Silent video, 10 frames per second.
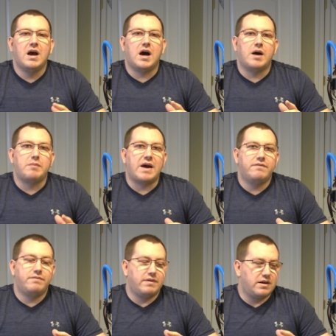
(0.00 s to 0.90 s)
Um,
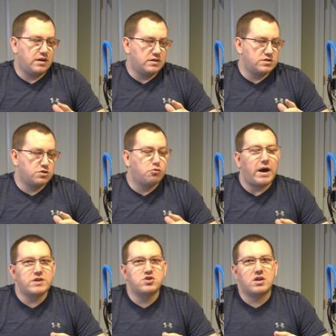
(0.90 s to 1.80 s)
I've
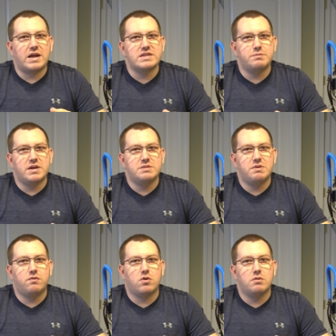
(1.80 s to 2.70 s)
scratched glass beds
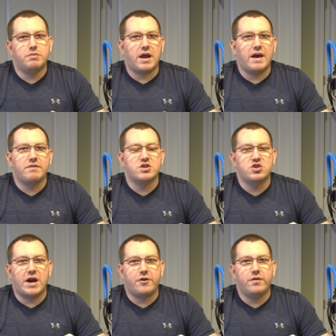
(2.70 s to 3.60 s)
before, but I haven't
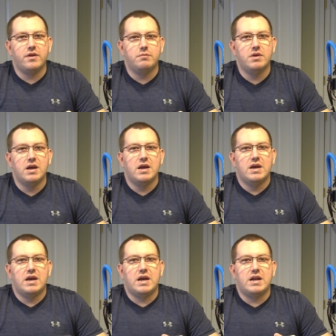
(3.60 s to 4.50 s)
shattered them,
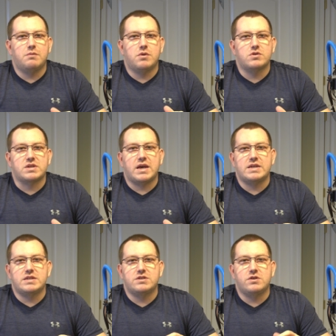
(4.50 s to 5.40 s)
and in most
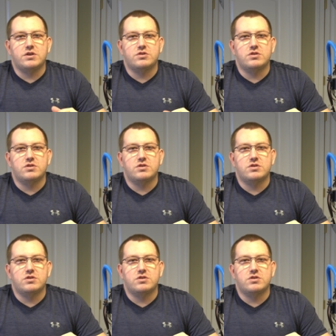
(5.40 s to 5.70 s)
cases you can